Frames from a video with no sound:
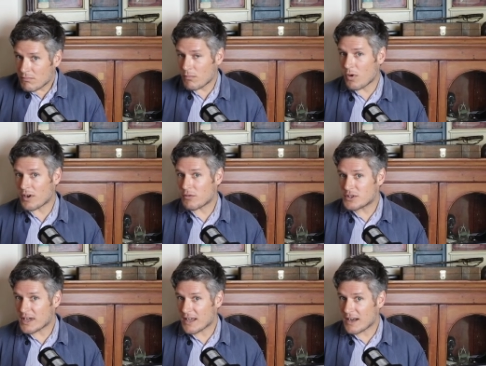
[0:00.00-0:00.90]
why not
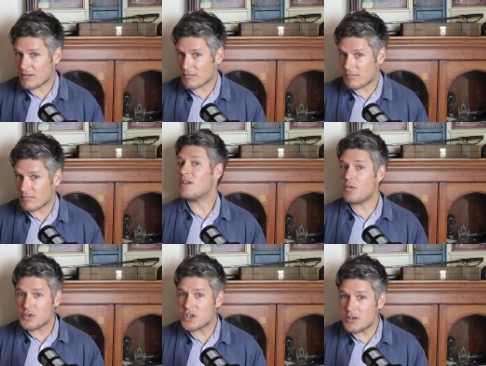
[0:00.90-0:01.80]
check it out? And
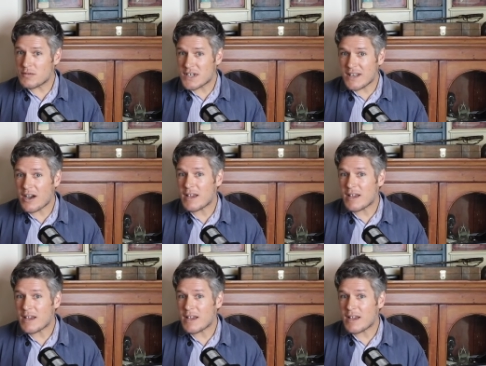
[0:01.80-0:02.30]
also you'll see that I